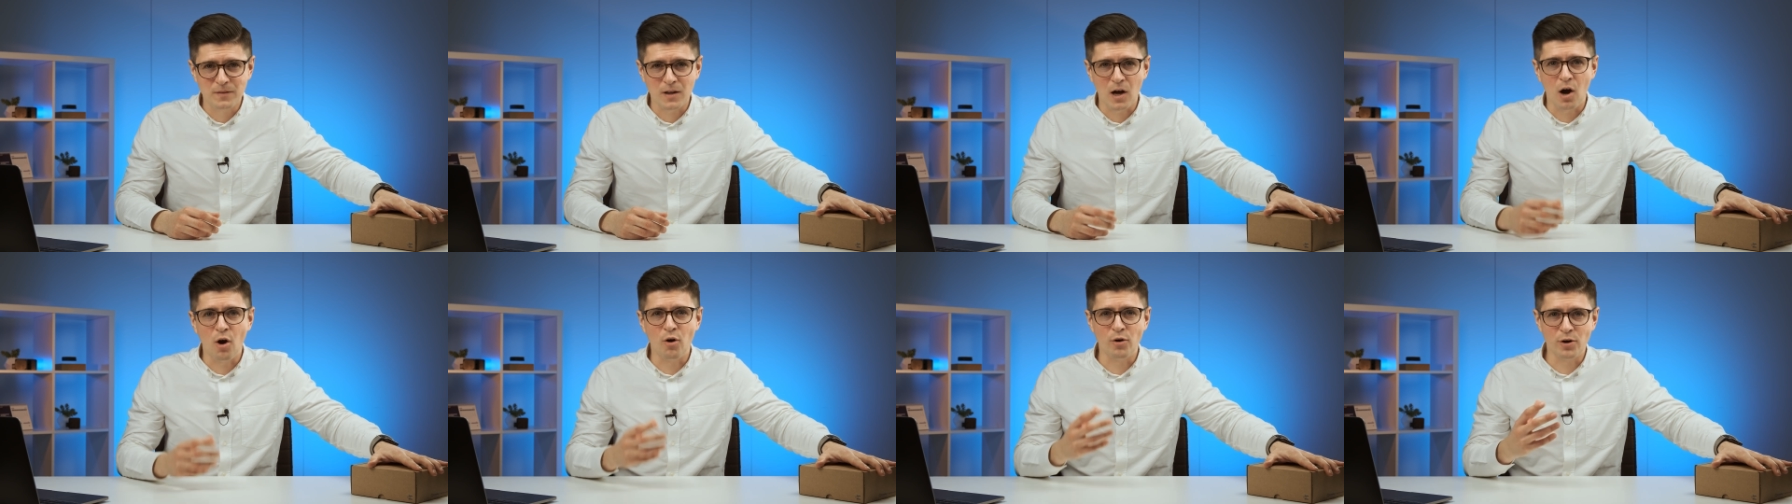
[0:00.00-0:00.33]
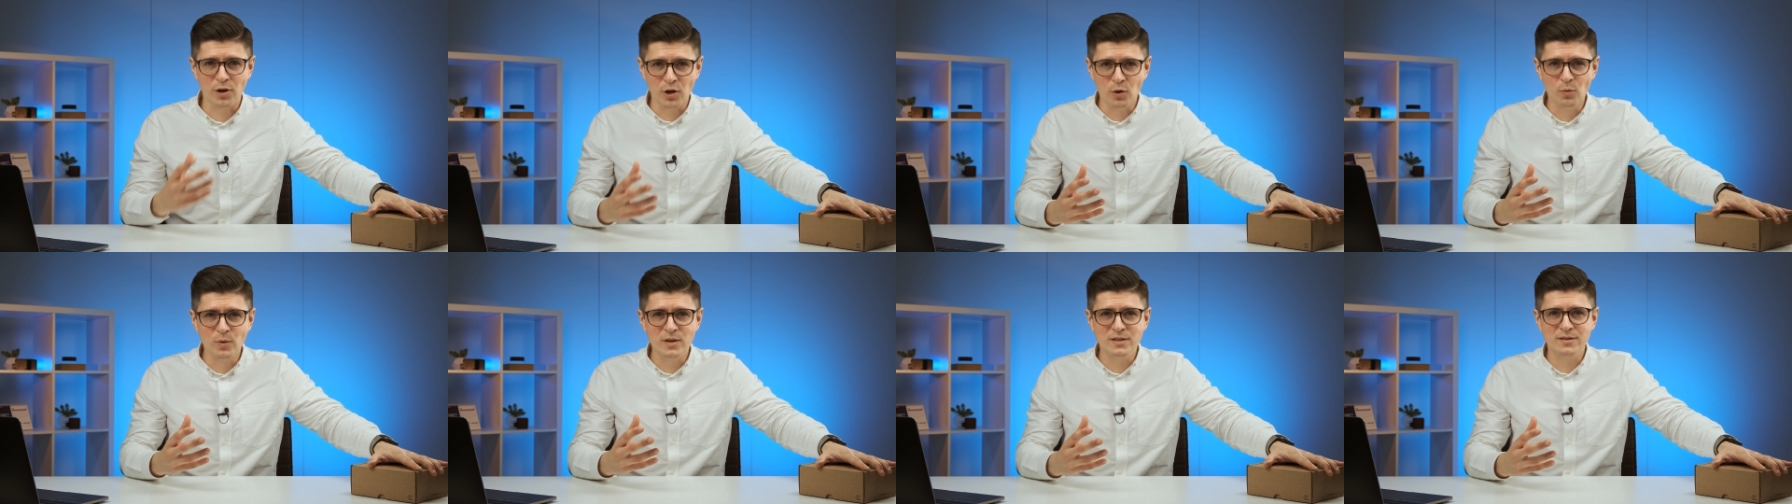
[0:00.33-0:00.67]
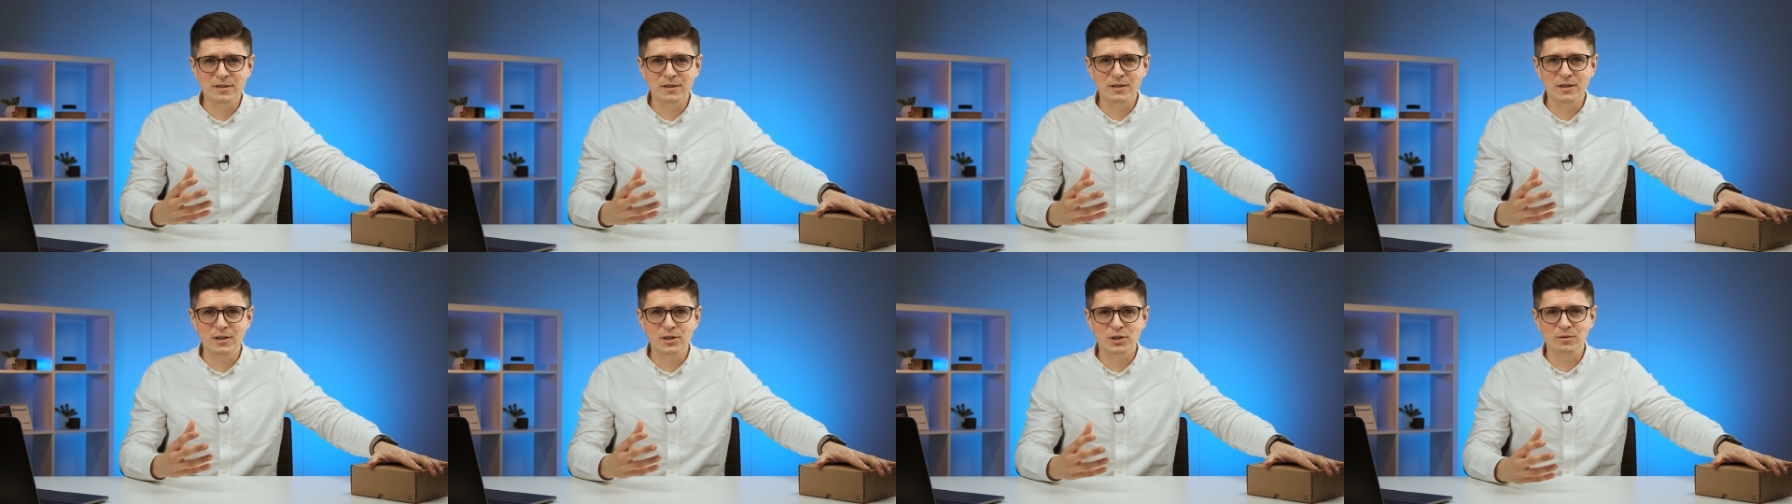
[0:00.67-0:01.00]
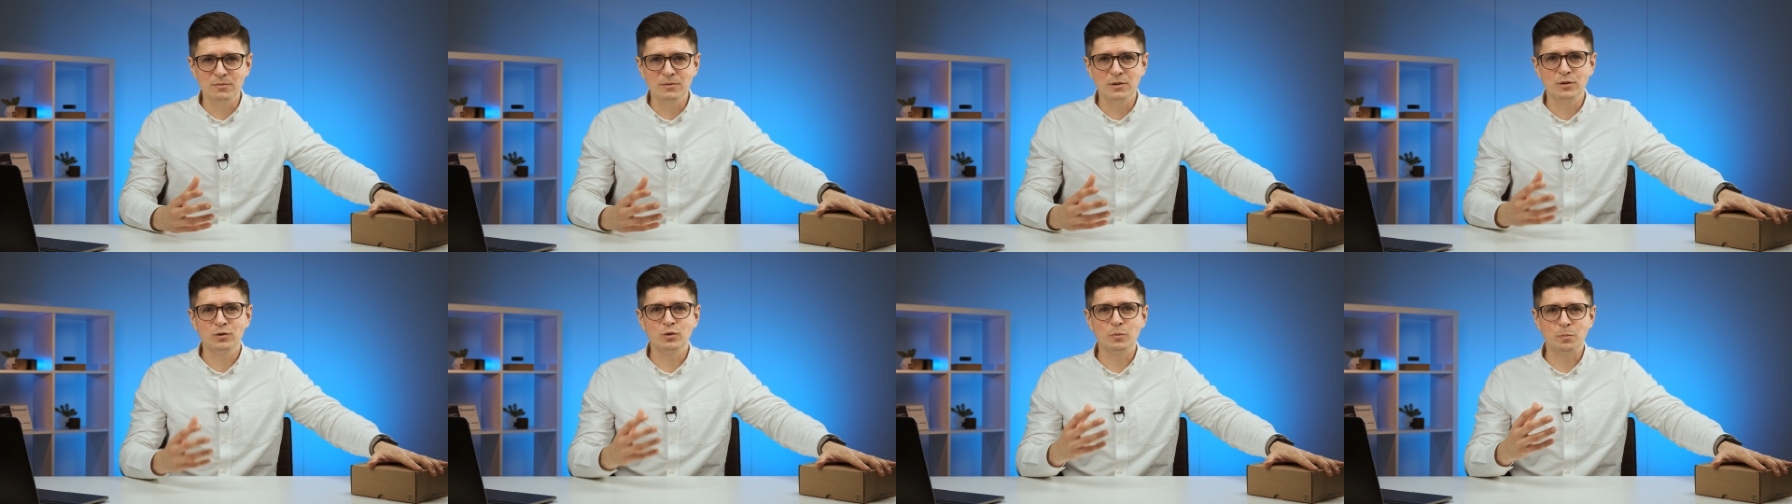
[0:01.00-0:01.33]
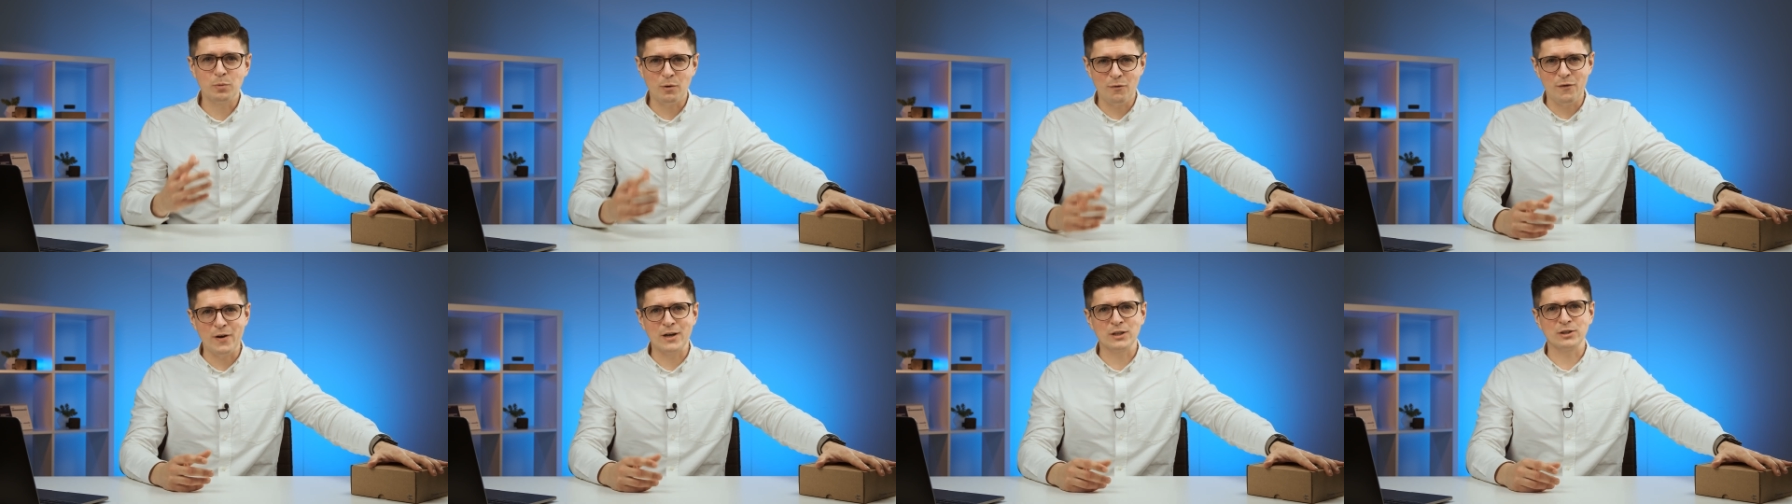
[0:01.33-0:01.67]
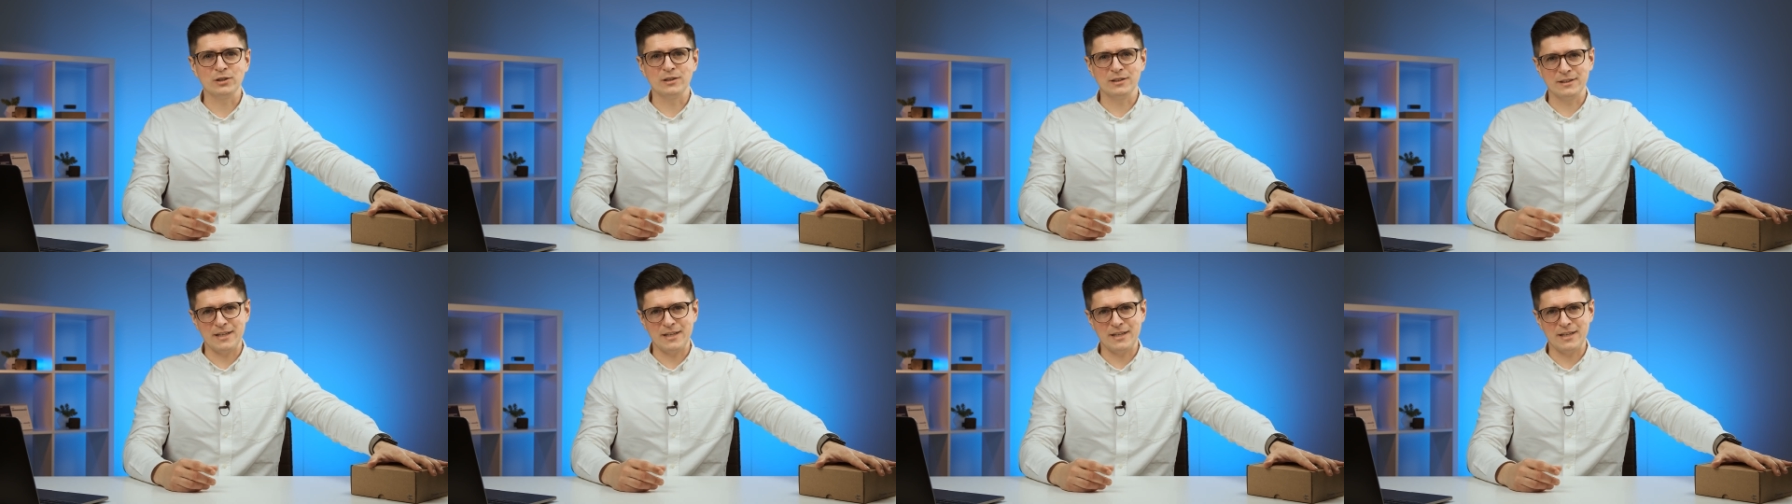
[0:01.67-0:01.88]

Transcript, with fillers: our newest addition to professional